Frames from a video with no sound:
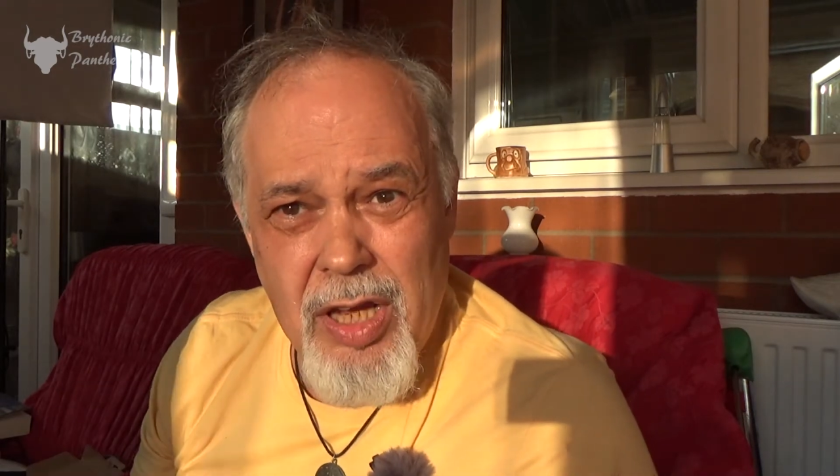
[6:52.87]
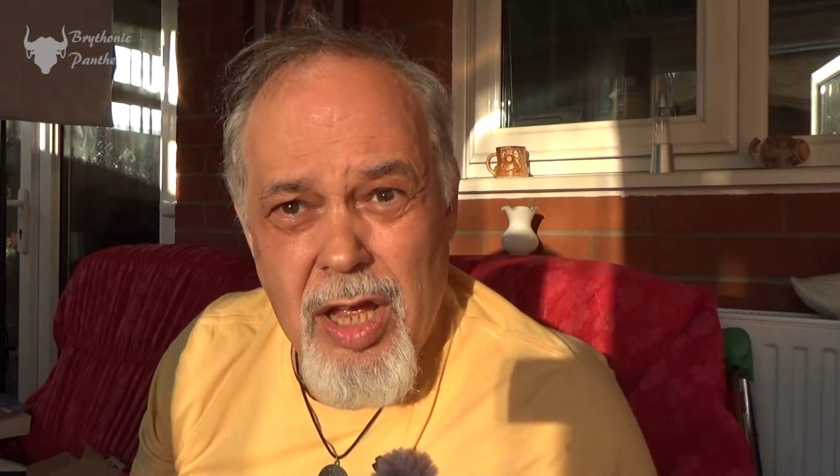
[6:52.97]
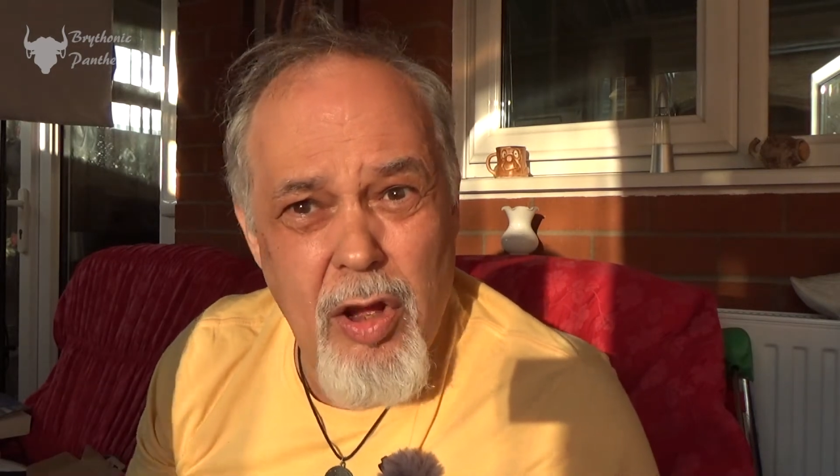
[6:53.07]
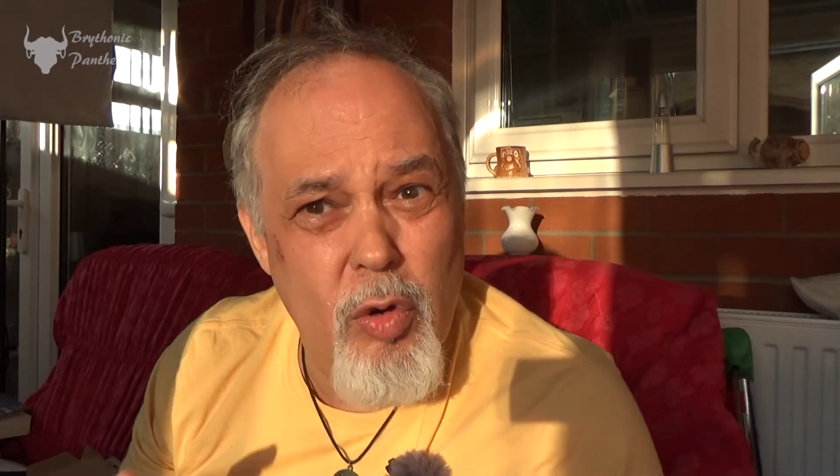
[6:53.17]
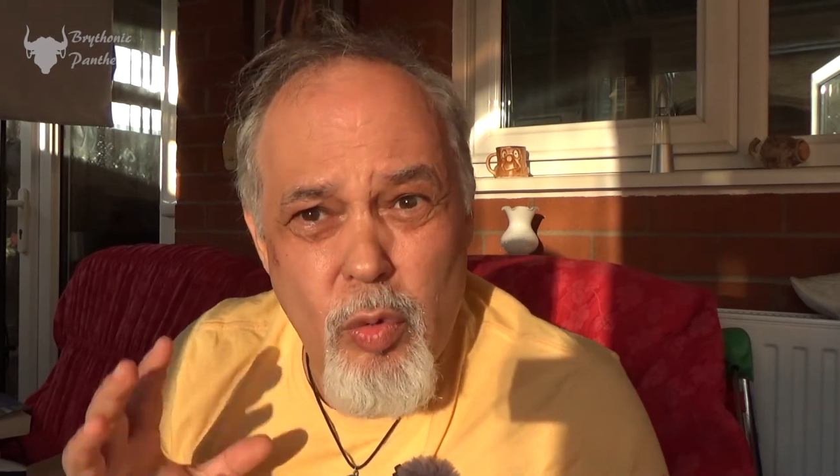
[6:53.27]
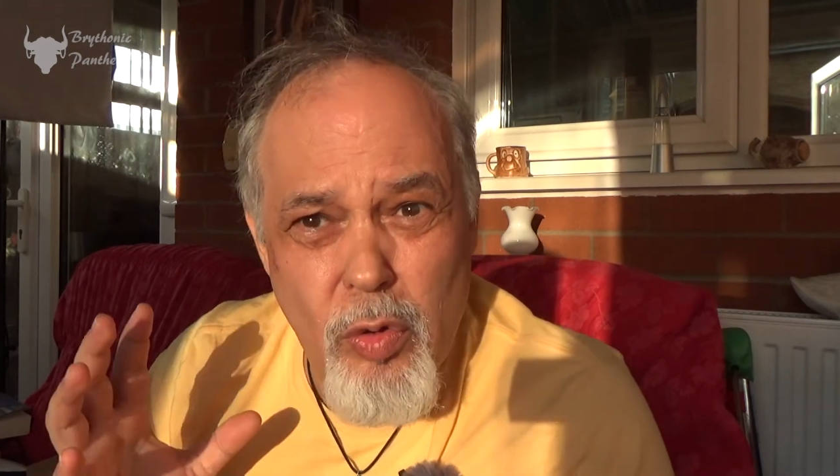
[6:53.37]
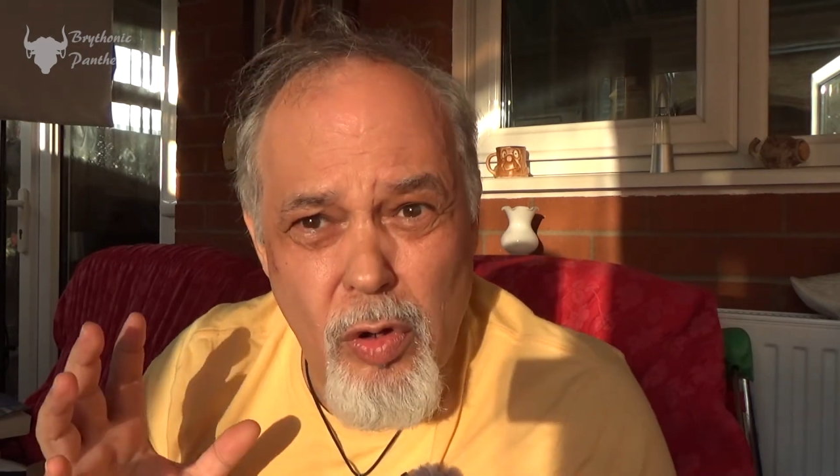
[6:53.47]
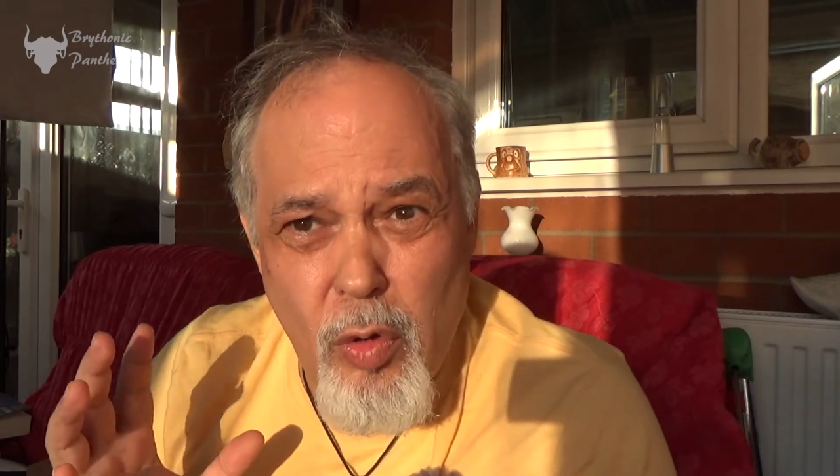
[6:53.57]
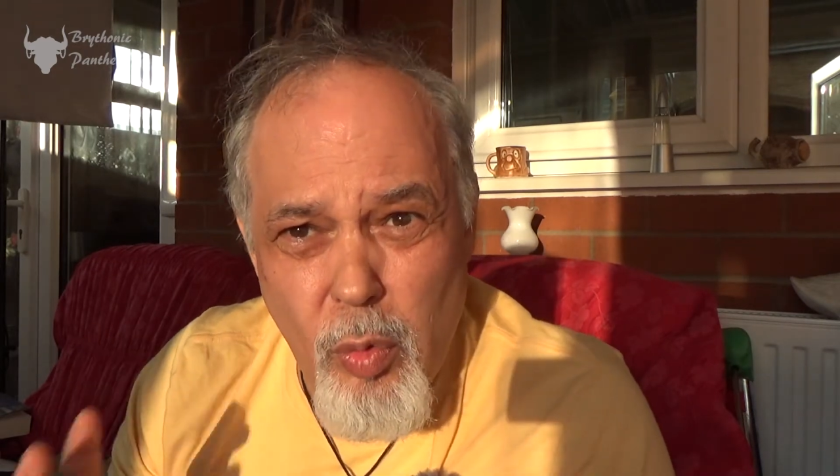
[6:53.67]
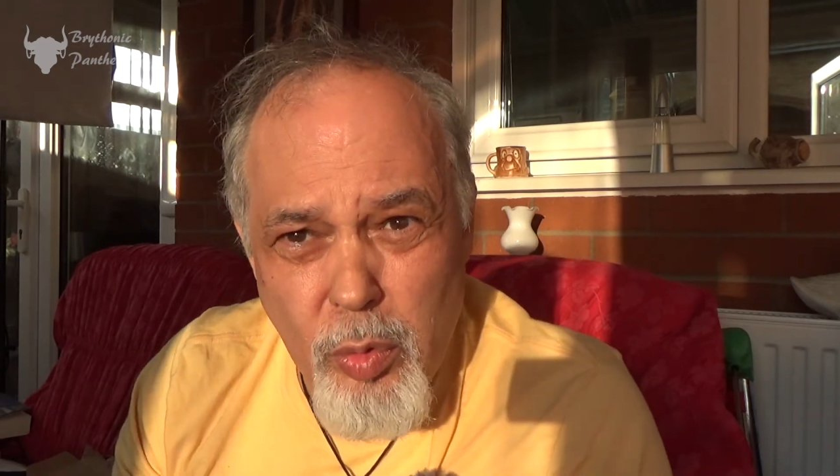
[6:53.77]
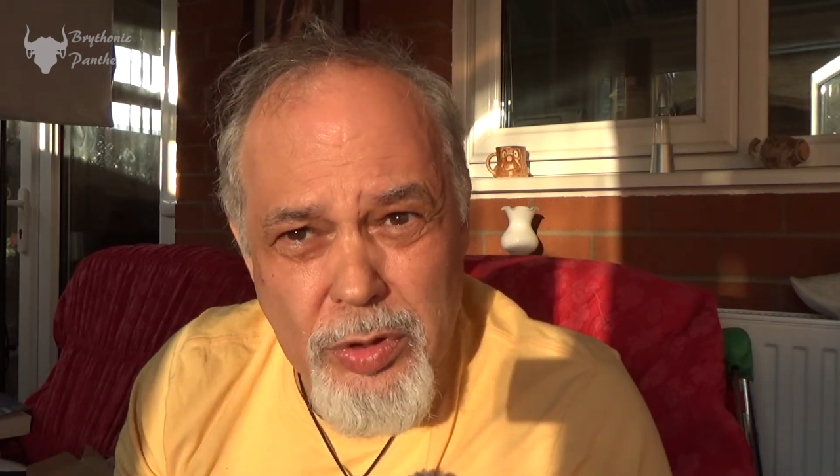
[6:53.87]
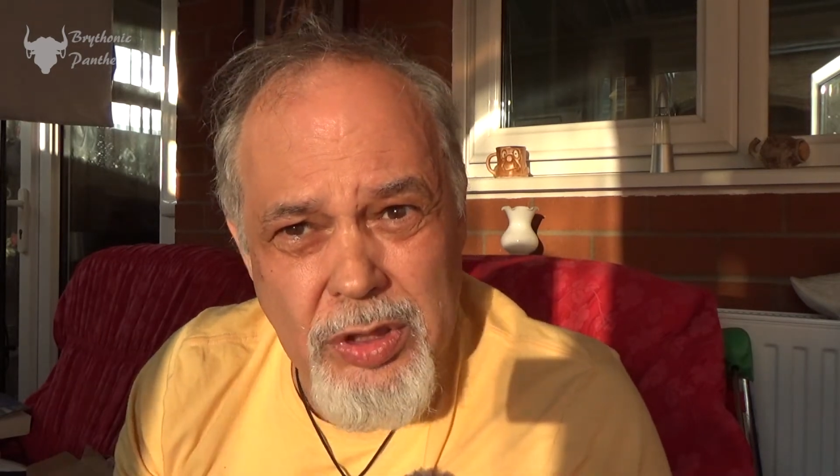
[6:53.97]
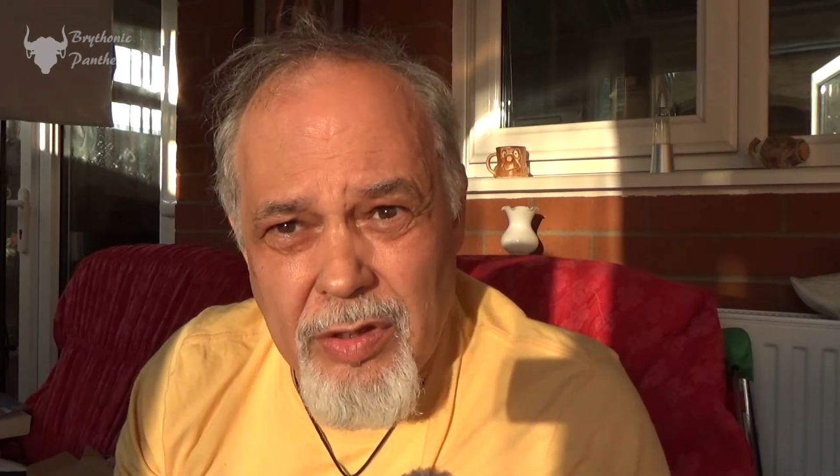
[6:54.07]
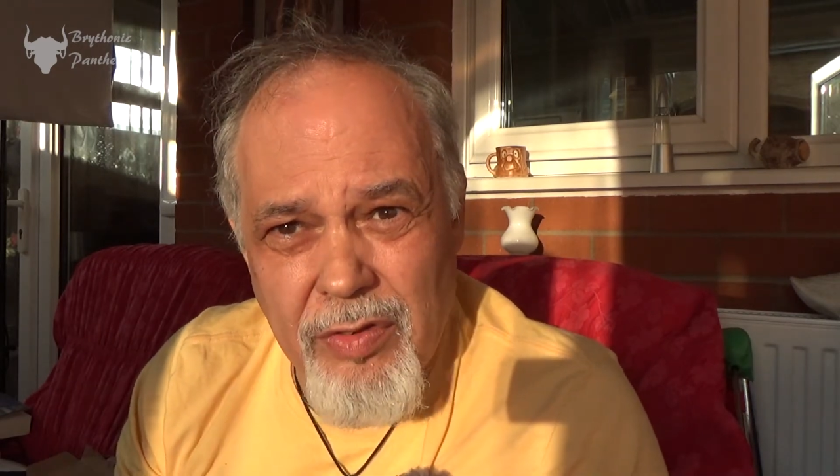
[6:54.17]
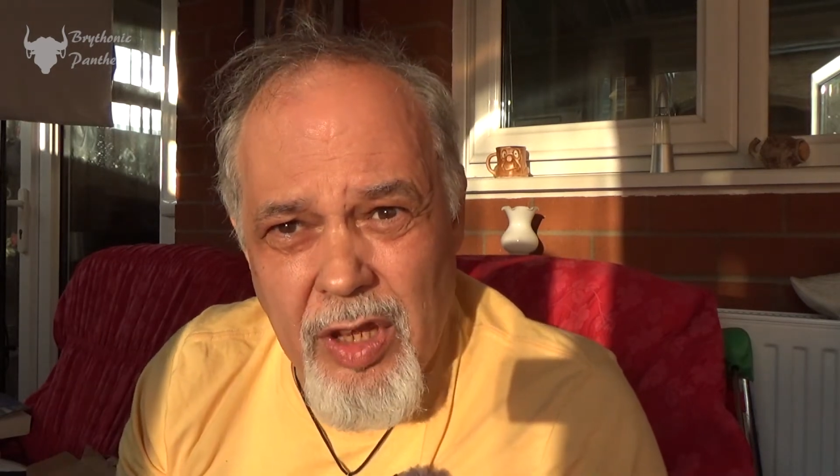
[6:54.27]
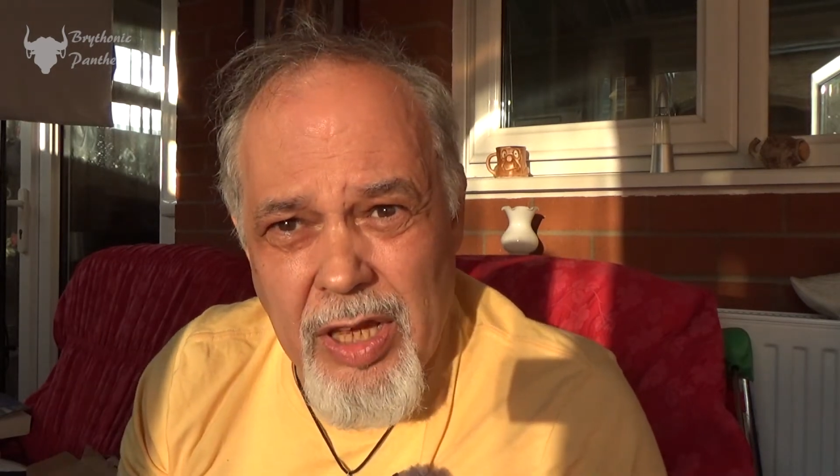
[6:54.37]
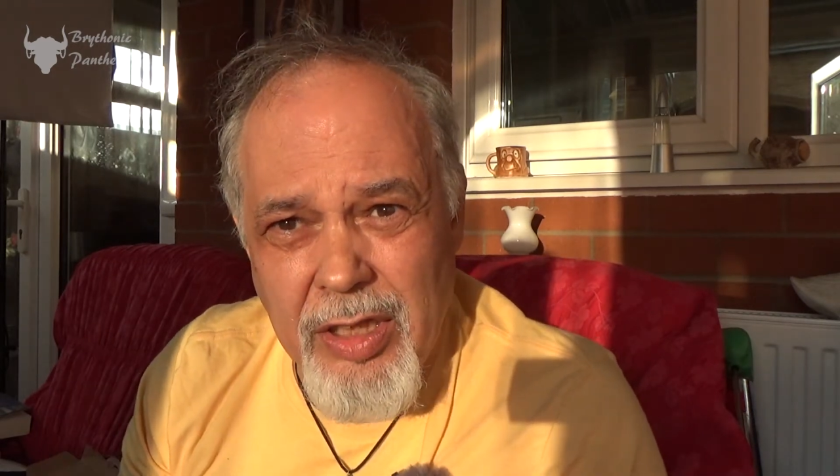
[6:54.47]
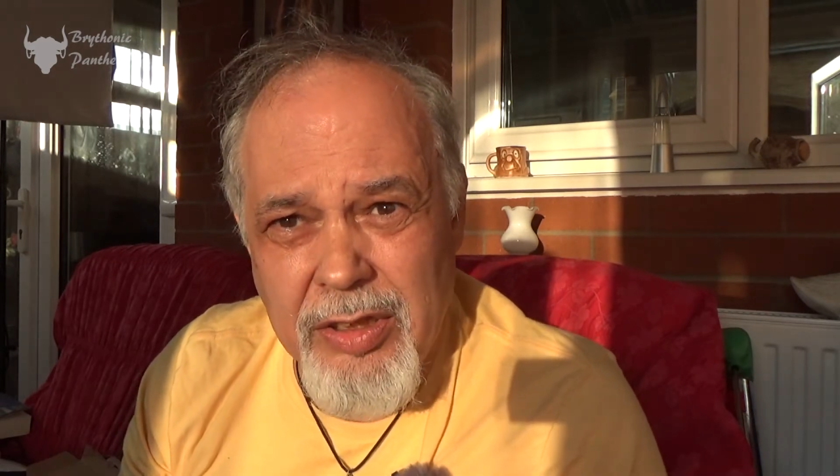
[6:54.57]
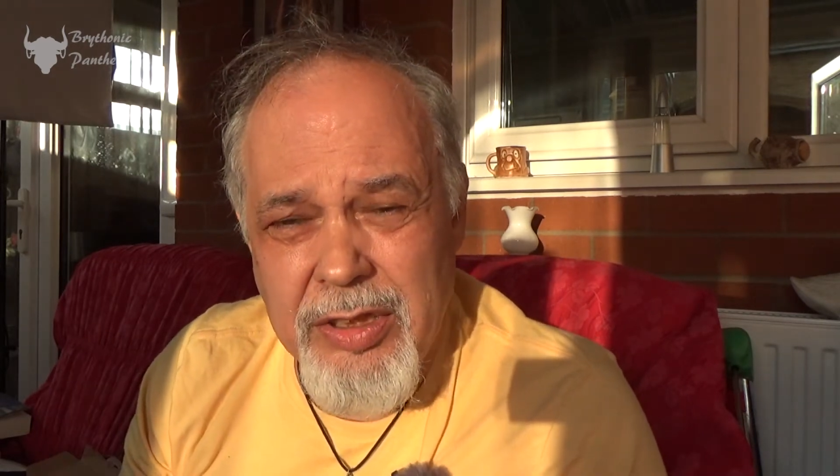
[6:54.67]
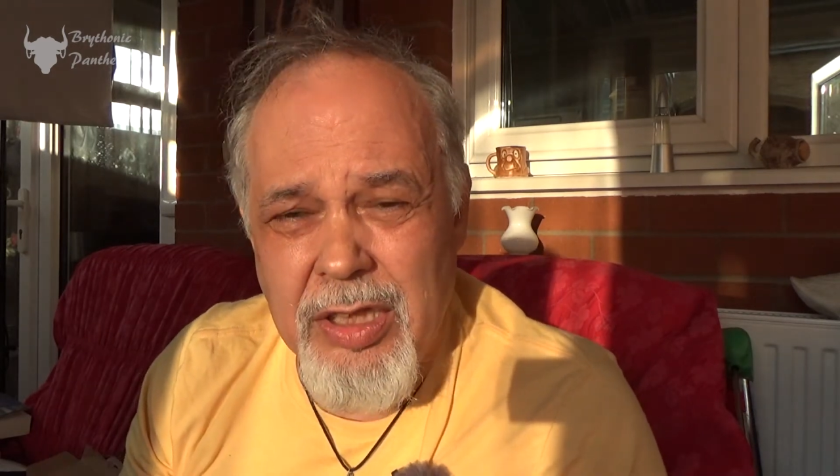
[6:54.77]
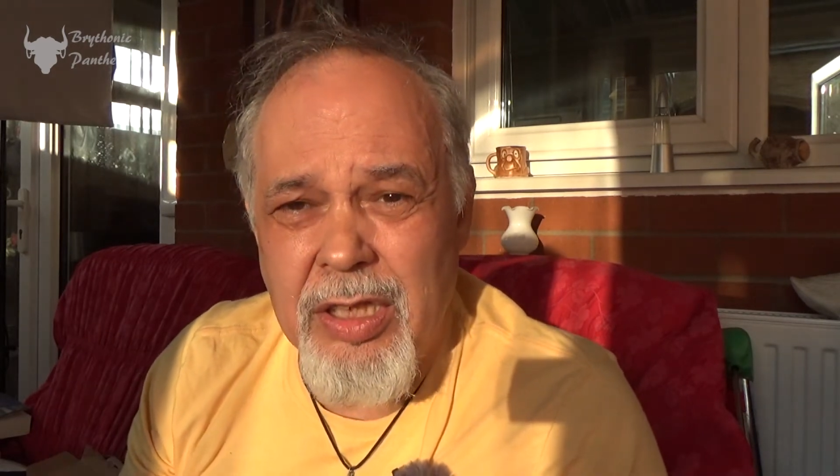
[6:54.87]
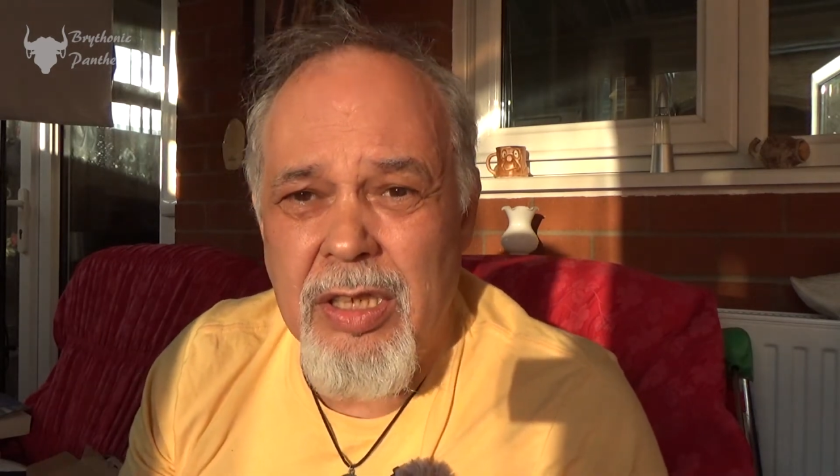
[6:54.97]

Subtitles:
a whole host of things.